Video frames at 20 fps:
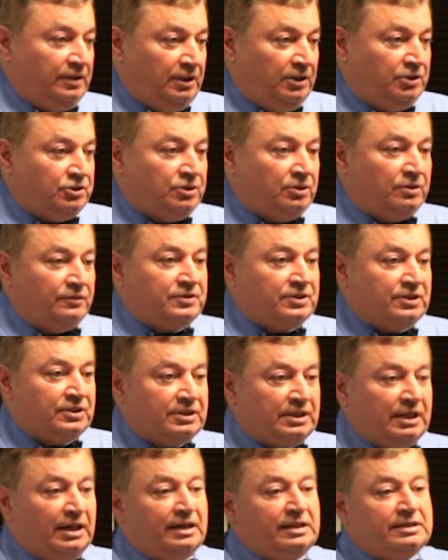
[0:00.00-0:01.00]
nature of
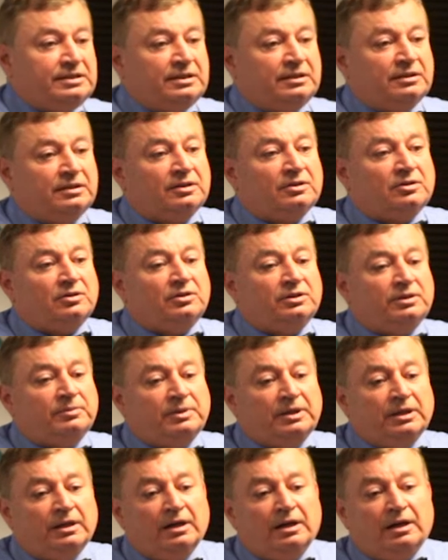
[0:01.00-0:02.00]
society and
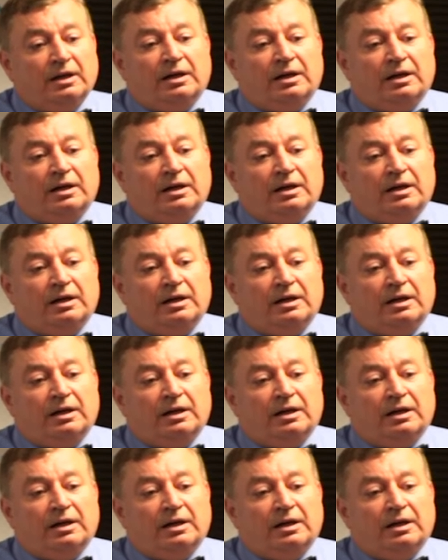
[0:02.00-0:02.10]
economy,